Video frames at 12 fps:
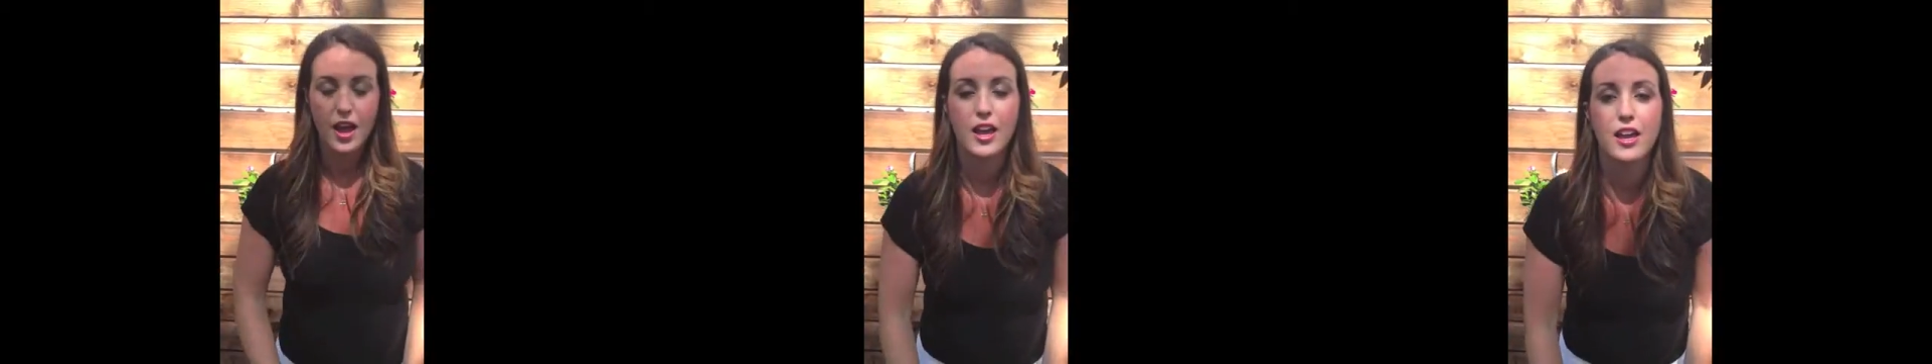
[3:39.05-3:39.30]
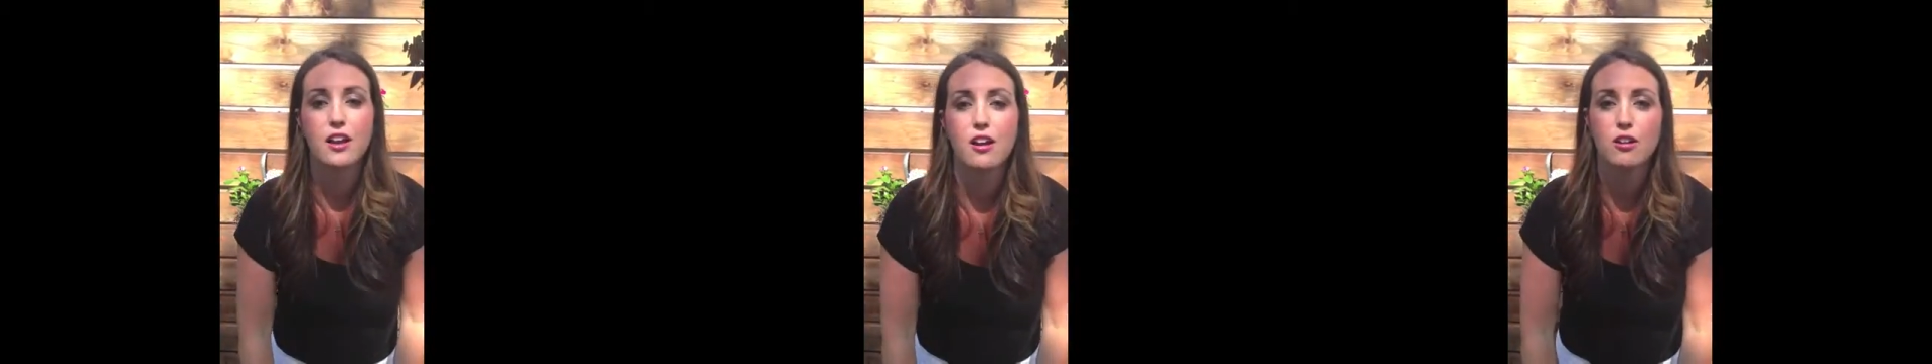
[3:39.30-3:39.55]

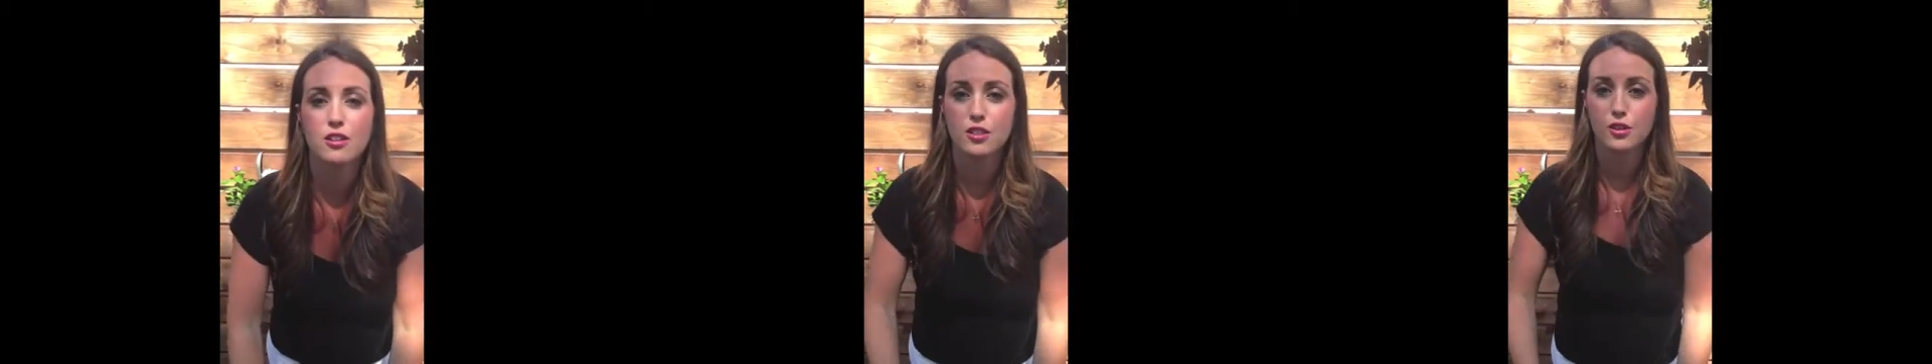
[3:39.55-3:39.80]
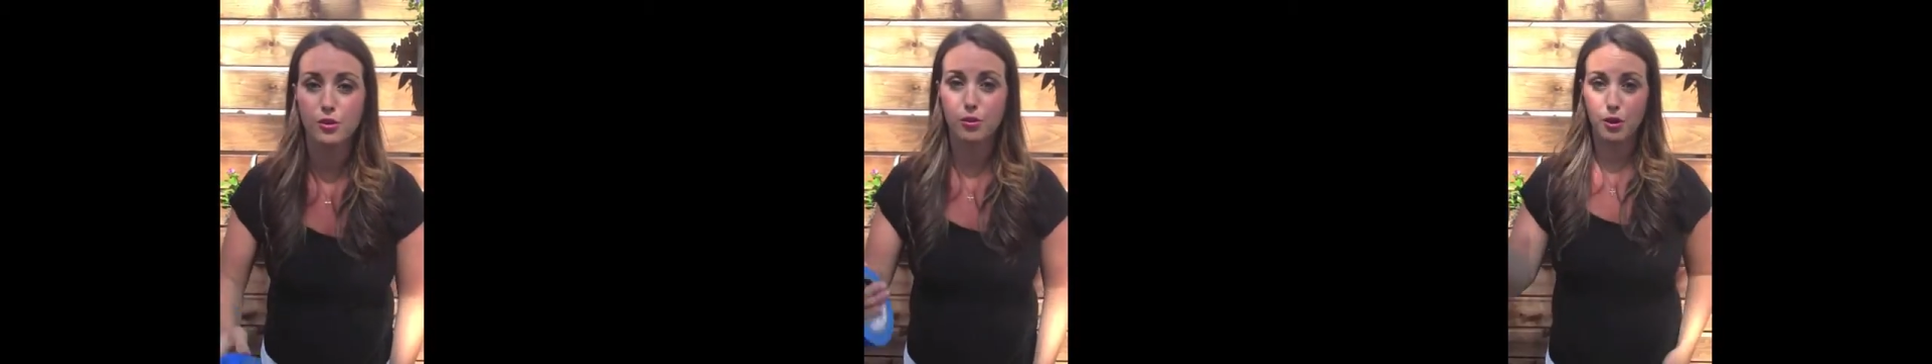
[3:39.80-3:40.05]
And
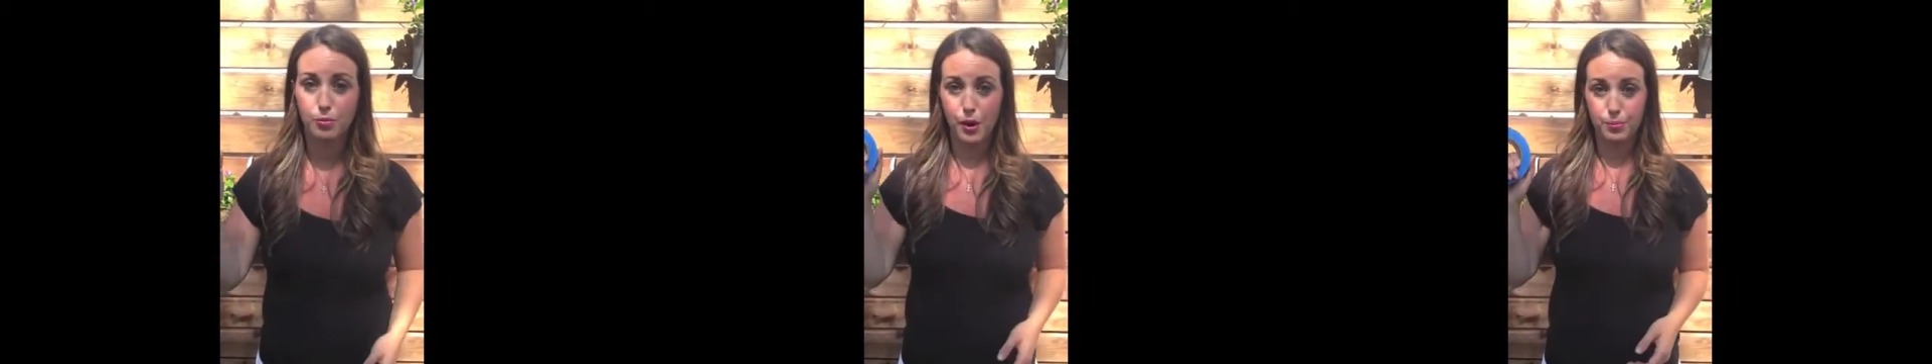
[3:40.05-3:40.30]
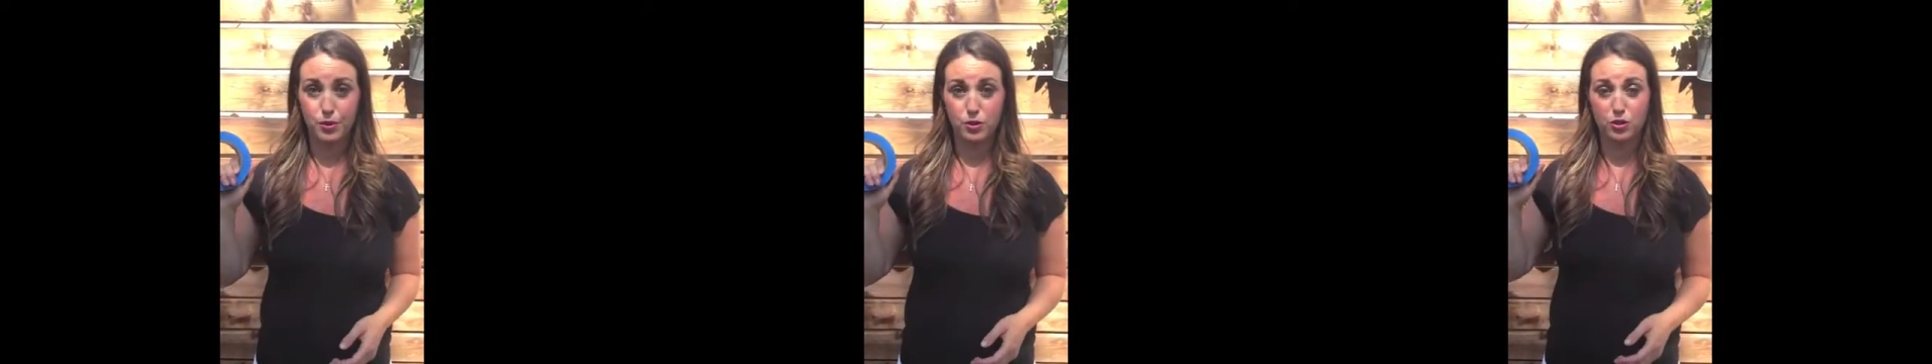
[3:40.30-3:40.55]
also you want to
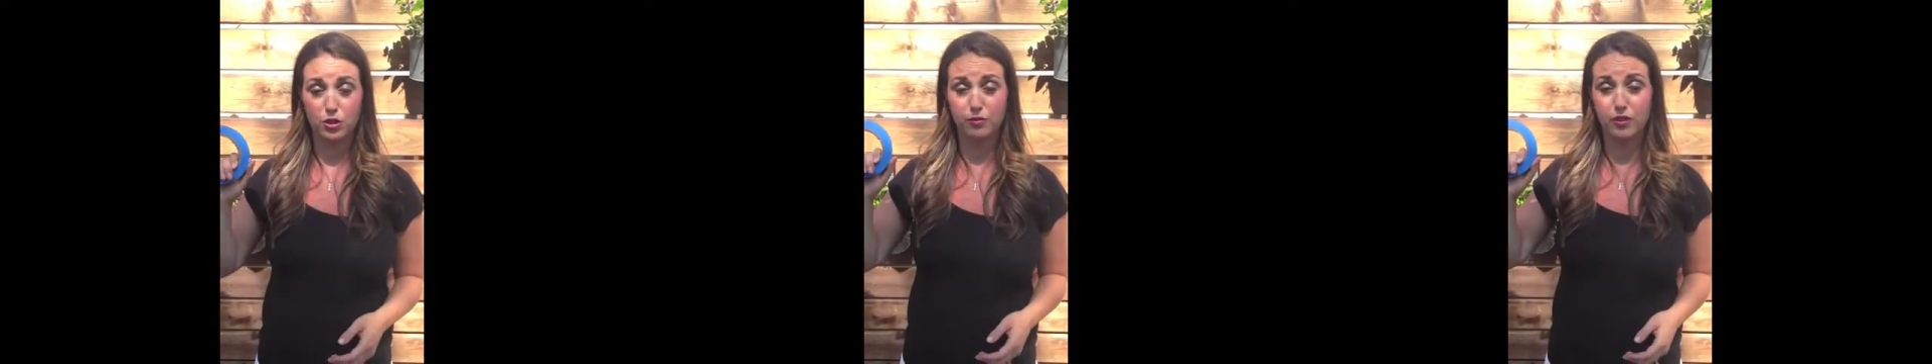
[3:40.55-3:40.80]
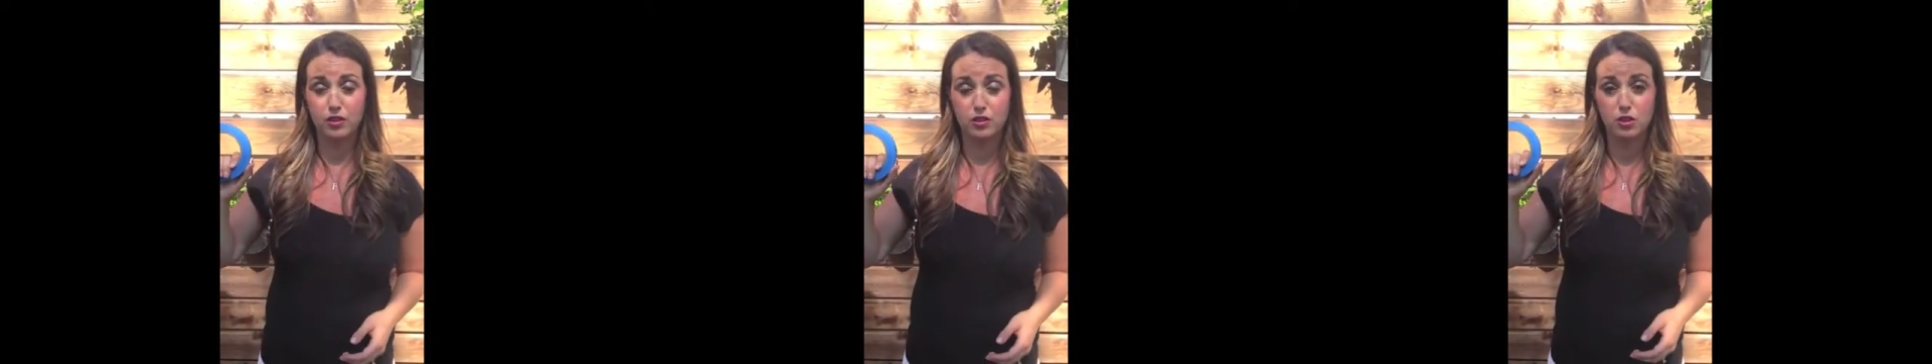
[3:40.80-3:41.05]
prep your surface,